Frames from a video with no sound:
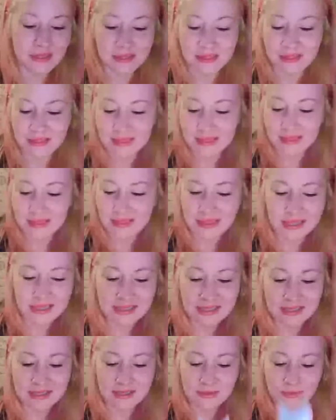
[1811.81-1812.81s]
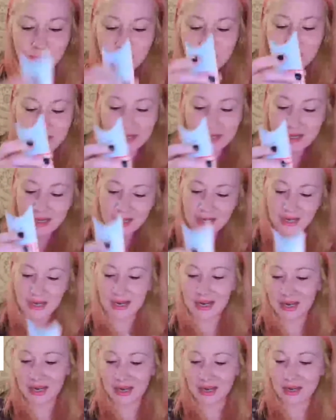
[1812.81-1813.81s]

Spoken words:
This one, and